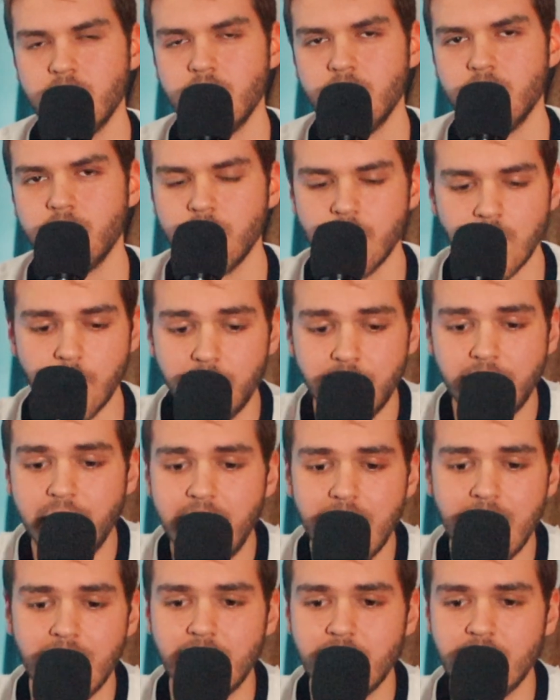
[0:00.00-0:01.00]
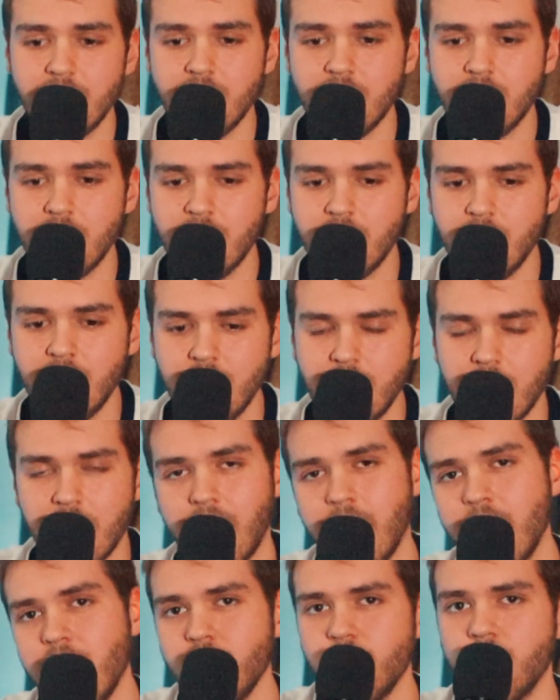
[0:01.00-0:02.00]
for the plan that
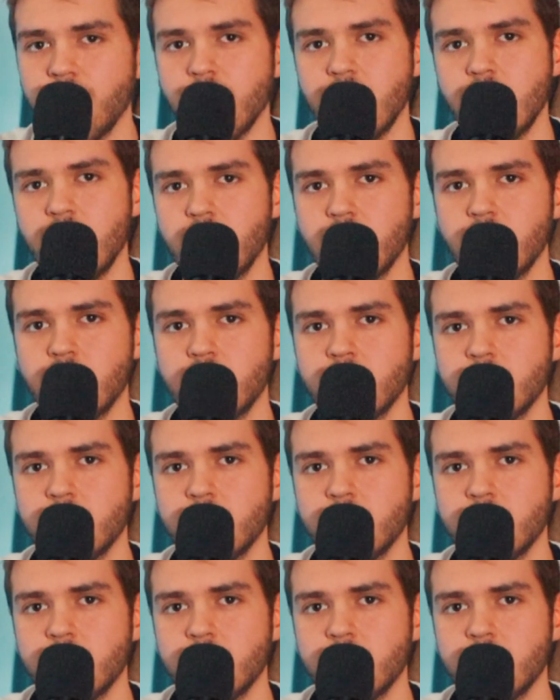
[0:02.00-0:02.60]
I have for you.